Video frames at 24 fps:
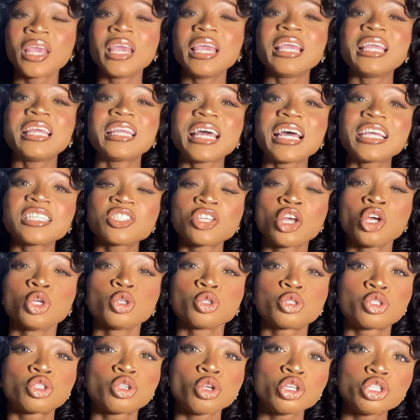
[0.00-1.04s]
it has
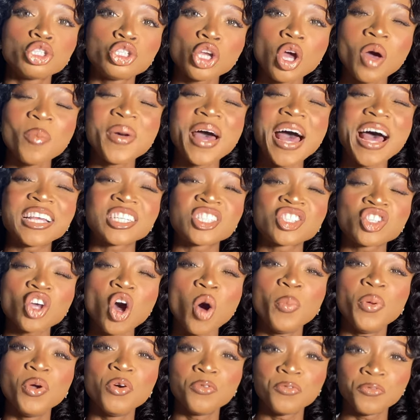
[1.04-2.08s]
sodium
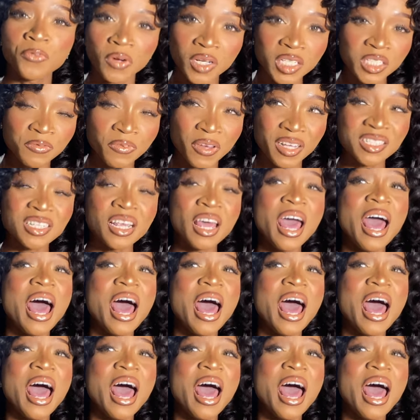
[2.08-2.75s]
ascorbyl phosphate.